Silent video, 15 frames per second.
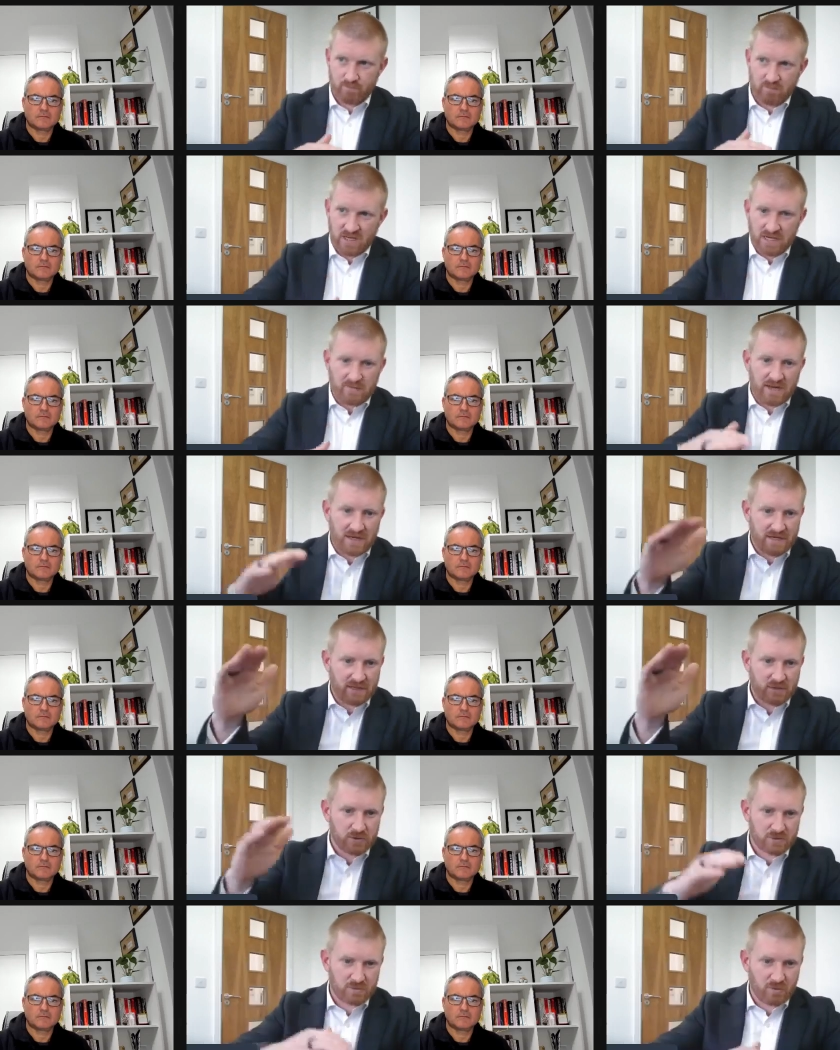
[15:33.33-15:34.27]
Speaker 1: mini Matt
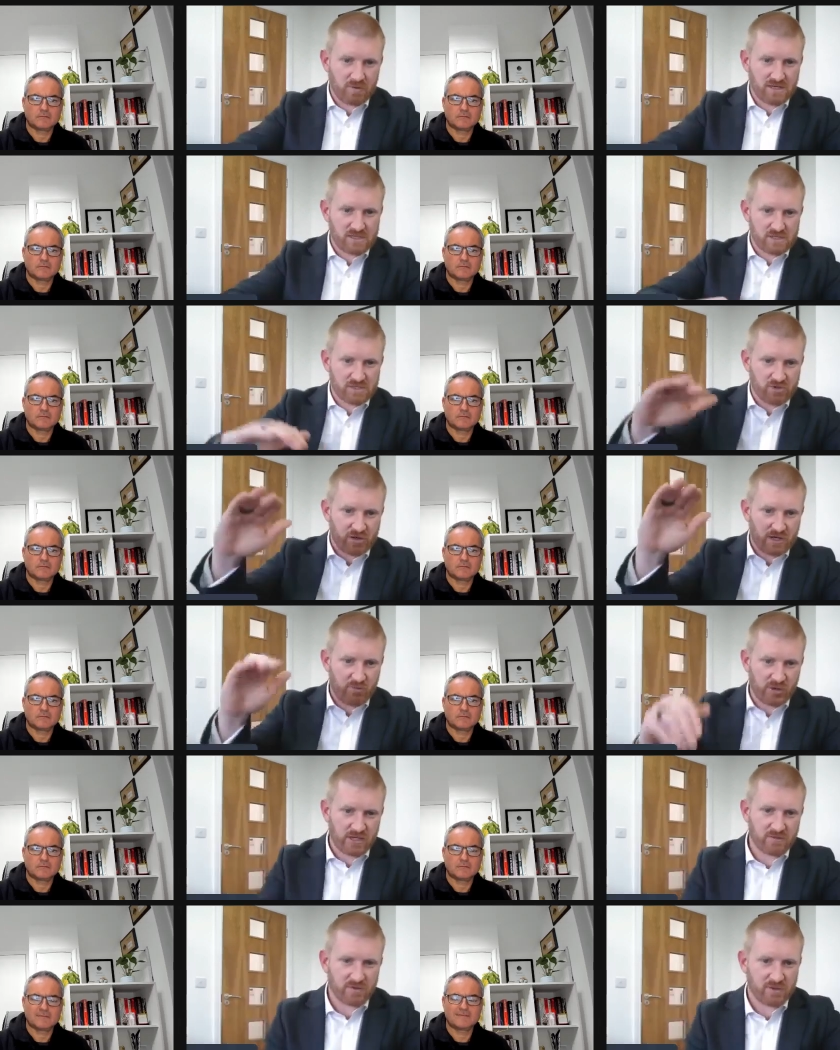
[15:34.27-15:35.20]
Nicols, probably just trying to
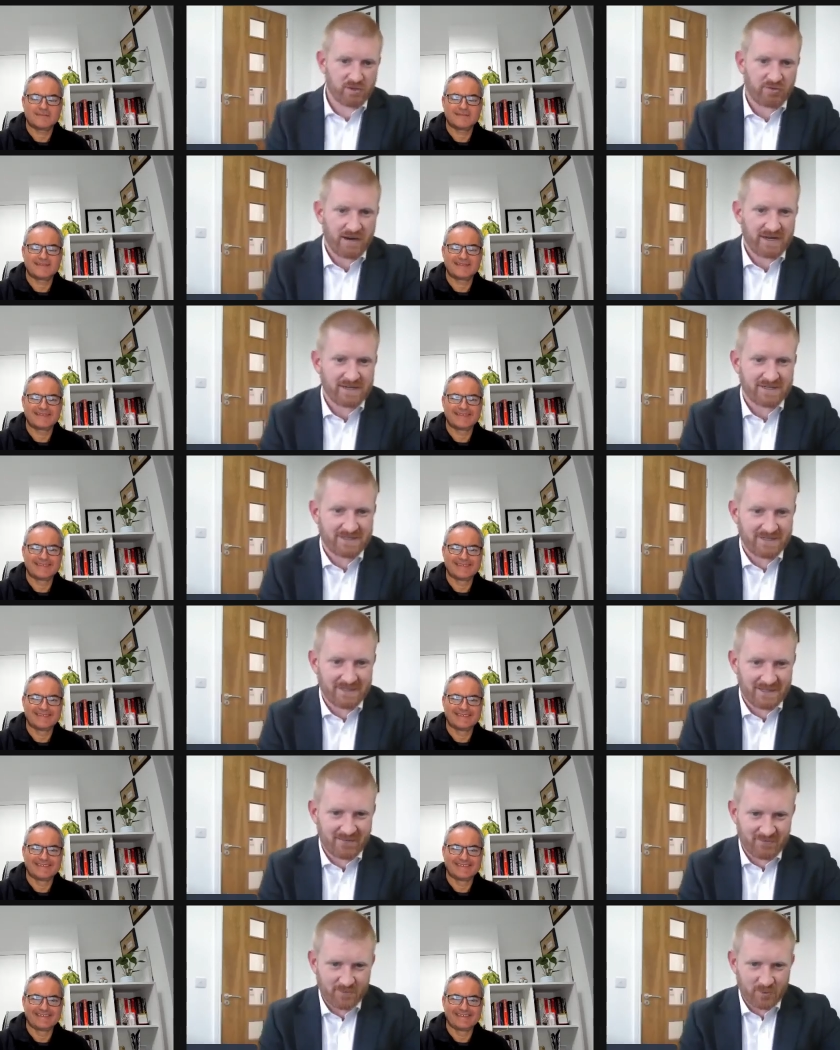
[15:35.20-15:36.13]
bring him through the ranks
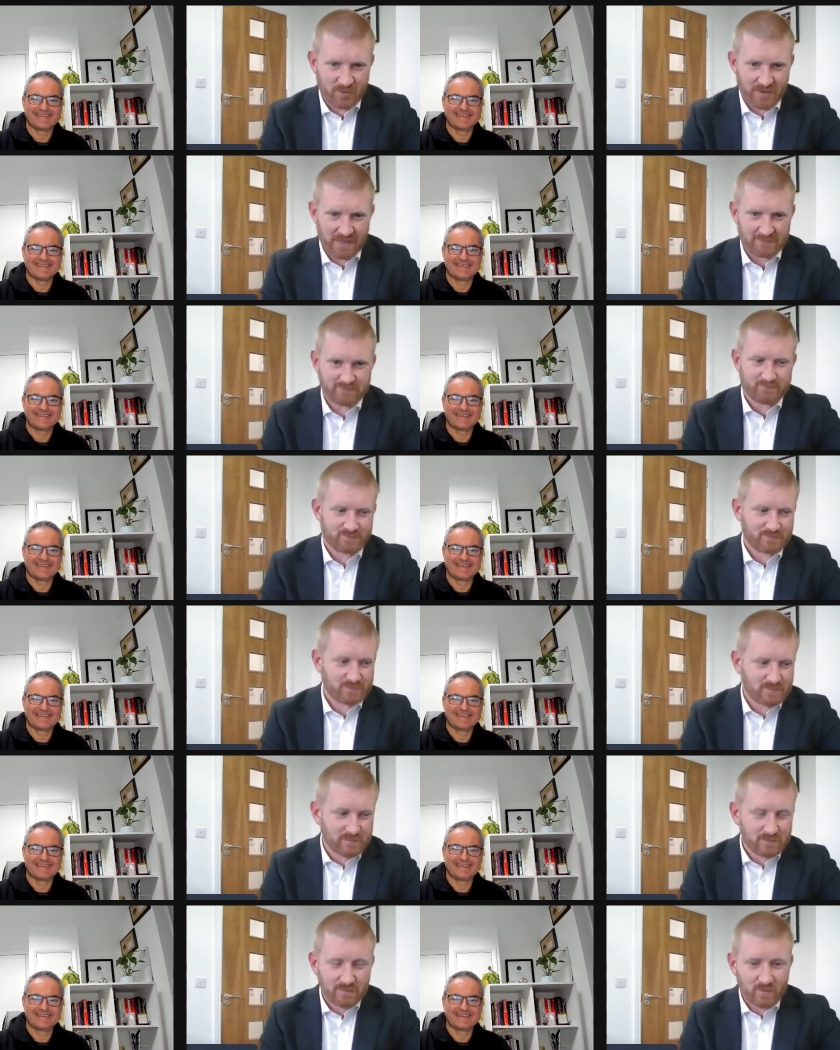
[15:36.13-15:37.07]
and give him all that
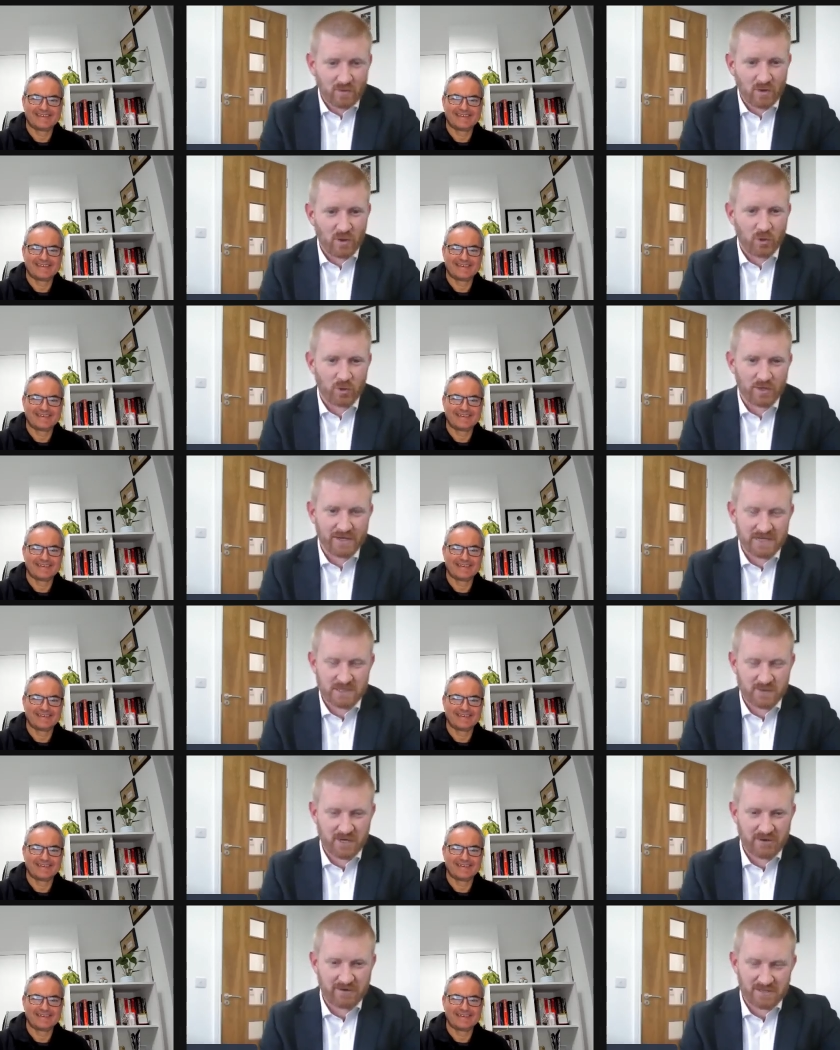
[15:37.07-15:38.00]
all the
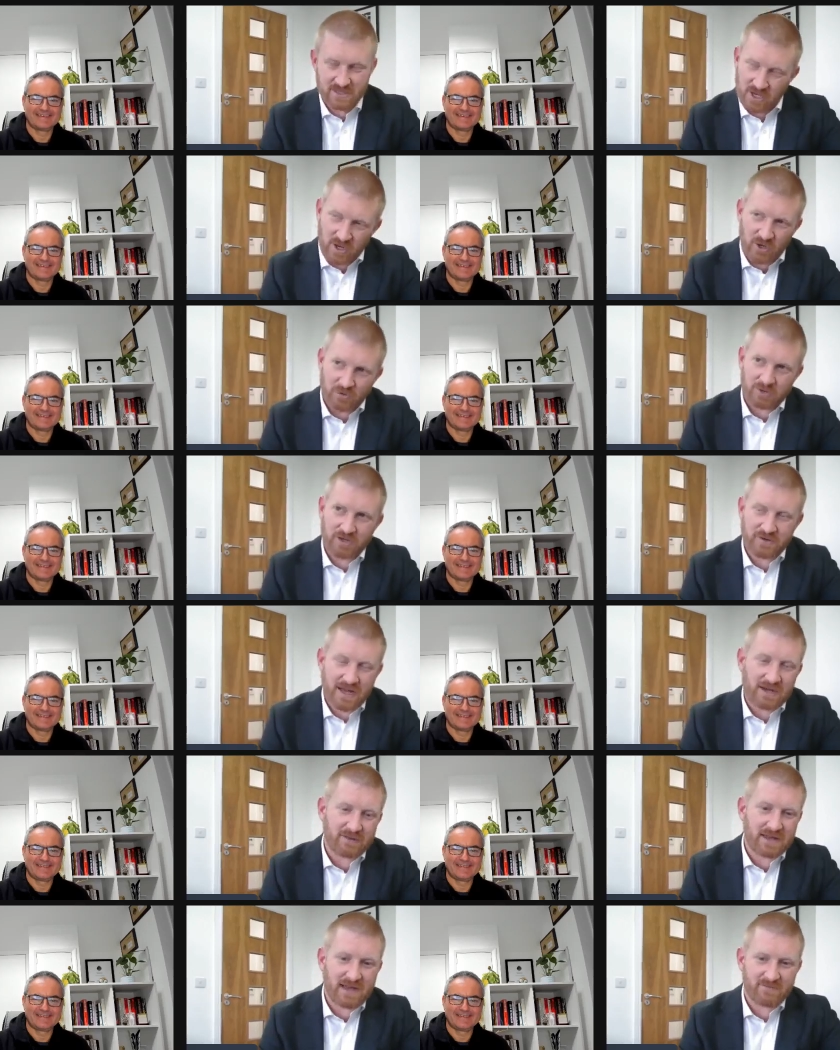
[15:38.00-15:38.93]
experience. Although
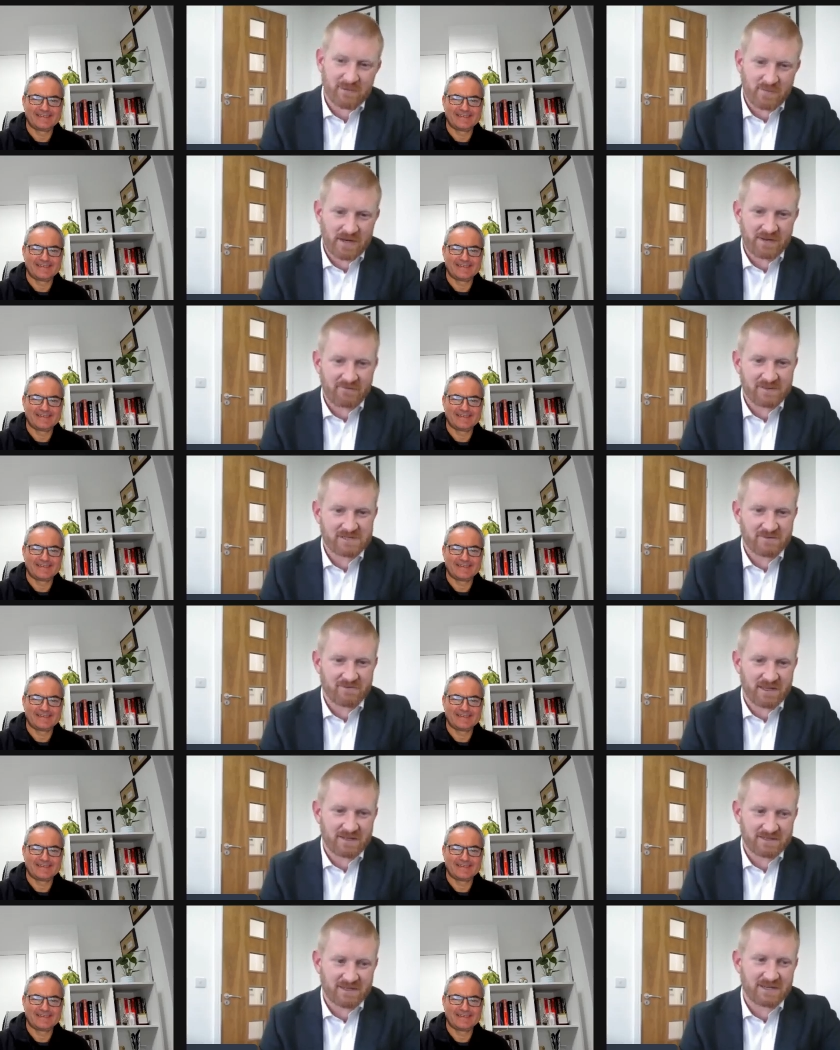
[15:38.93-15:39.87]
now they have the benefits of
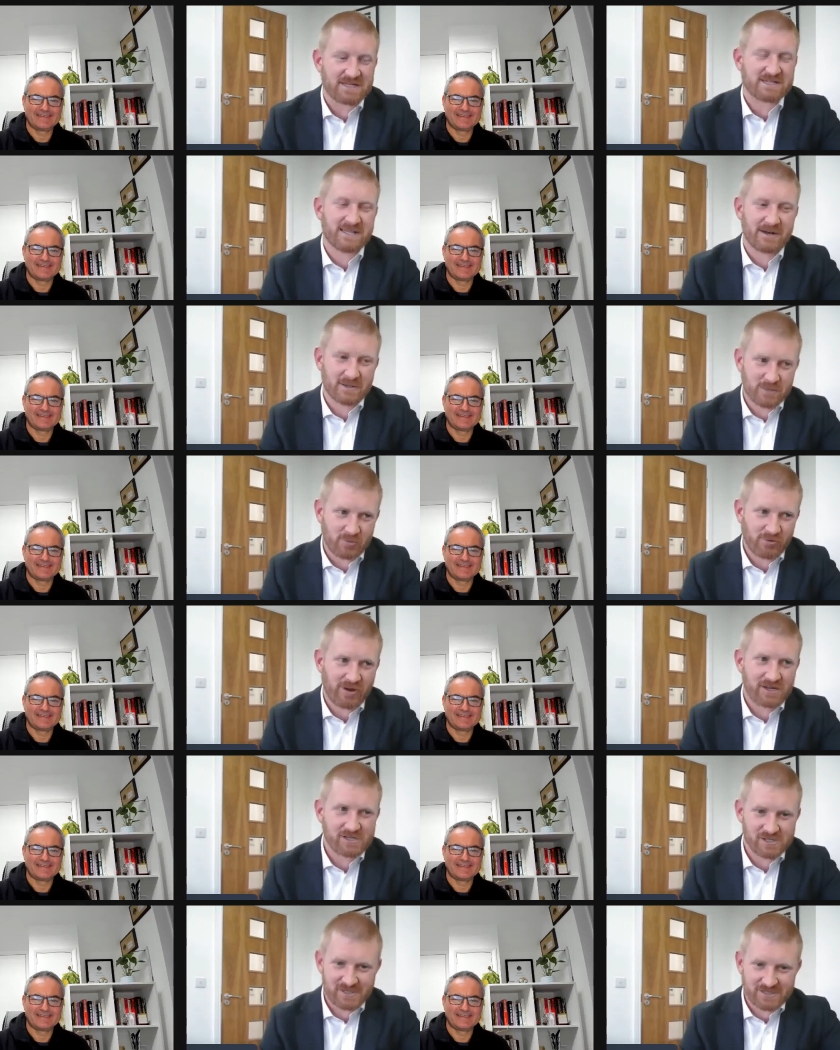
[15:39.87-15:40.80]
things like sales
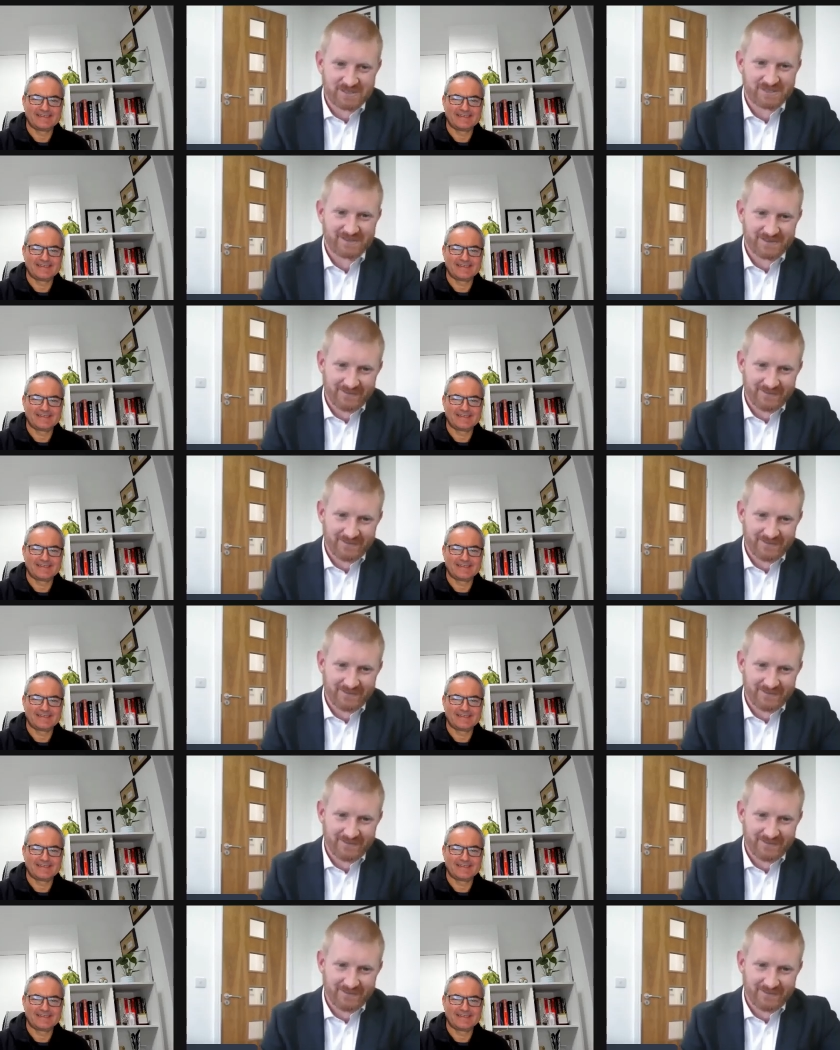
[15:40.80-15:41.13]
progression